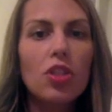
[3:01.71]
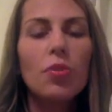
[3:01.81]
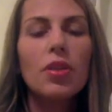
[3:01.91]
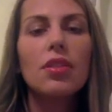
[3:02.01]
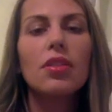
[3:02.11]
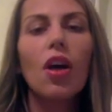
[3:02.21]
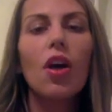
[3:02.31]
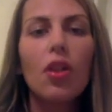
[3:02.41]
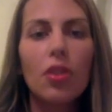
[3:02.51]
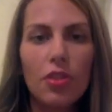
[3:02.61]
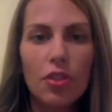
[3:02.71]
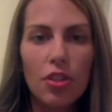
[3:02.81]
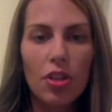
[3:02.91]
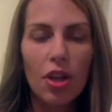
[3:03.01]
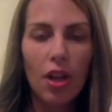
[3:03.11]
to
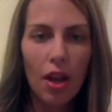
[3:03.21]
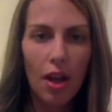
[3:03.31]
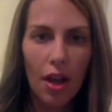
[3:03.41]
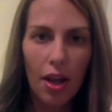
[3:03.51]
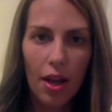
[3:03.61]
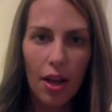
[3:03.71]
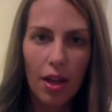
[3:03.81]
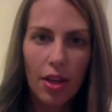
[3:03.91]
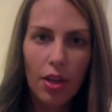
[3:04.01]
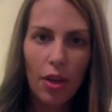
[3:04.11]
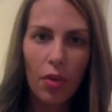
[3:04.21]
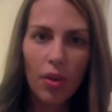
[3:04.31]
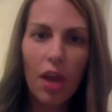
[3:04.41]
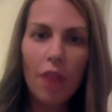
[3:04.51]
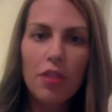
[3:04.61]
indulge,
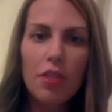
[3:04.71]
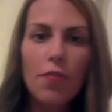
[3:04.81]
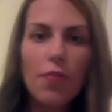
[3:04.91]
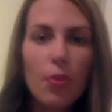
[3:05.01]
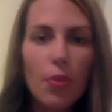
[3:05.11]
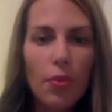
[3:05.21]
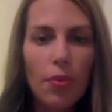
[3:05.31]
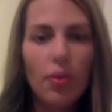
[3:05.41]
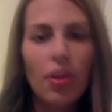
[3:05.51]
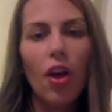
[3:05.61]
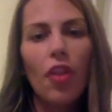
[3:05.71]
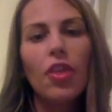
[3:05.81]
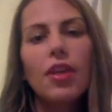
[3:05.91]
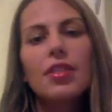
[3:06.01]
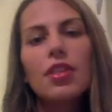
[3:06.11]
loves food and all
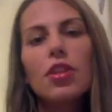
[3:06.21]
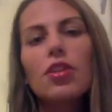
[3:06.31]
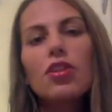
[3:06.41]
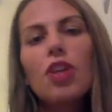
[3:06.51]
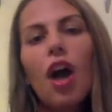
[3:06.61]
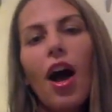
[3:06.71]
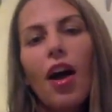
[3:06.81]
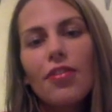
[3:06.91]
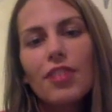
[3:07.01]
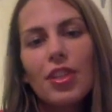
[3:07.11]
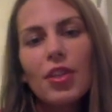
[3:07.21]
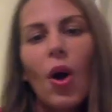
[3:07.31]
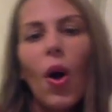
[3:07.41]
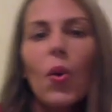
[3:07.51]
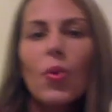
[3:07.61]
things that are soft and
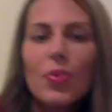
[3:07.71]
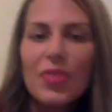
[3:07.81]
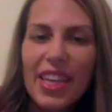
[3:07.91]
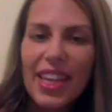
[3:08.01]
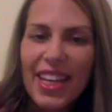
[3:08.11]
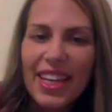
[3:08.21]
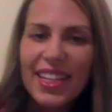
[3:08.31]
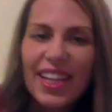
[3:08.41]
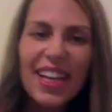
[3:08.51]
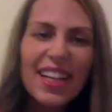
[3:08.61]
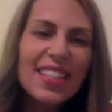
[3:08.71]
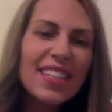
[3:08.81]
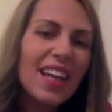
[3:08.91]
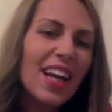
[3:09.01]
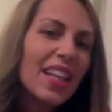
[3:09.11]
cozy and
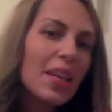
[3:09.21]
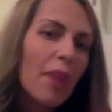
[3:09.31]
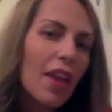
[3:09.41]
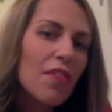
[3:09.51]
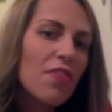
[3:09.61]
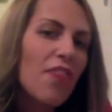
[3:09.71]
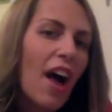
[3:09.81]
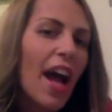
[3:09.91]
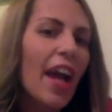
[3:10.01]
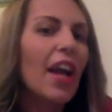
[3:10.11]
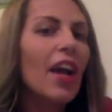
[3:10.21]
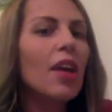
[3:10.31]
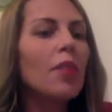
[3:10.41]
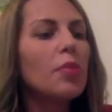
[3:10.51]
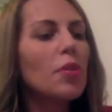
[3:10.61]
snuggling by the
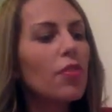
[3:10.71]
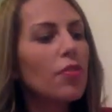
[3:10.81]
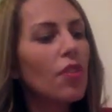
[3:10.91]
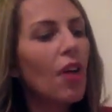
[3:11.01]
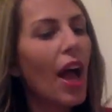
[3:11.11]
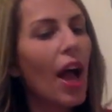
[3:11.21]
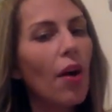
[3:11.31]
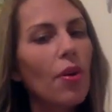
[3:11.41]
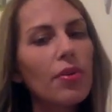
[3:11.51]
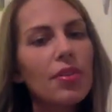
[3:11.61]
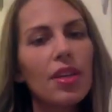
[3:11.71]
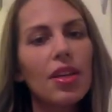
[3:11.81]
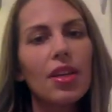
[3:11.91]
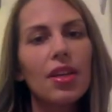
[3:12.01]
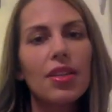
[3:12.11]
fire and beautiful
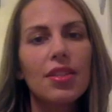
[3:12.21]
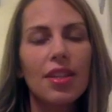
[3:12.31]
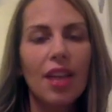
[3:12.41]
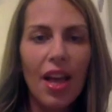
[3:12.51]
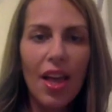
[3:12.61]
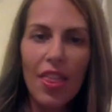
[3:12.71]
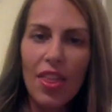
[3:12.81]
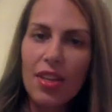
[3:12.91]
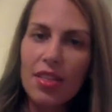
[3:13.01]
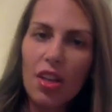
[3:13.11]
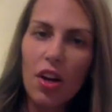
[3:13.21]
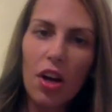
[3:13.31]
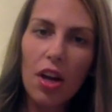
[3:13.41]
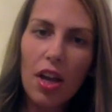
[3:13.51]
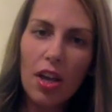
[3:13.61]
houses and things that
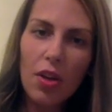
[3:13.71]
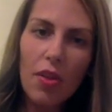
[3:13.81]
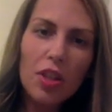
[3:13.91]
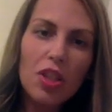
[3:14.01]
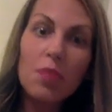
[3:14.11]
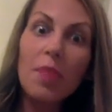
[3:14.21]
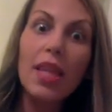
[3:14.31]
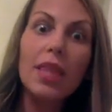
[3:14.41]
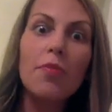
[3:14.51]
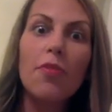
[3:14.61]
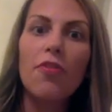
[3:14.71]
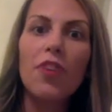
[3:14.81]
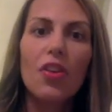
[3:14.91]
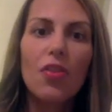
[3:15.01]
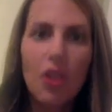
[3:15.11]
are, that just make them
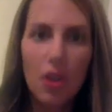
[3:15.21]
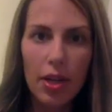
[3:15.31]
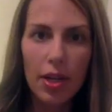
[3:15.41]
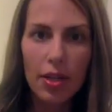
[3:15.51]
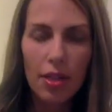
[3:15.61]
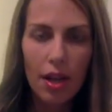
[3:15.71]
feel good.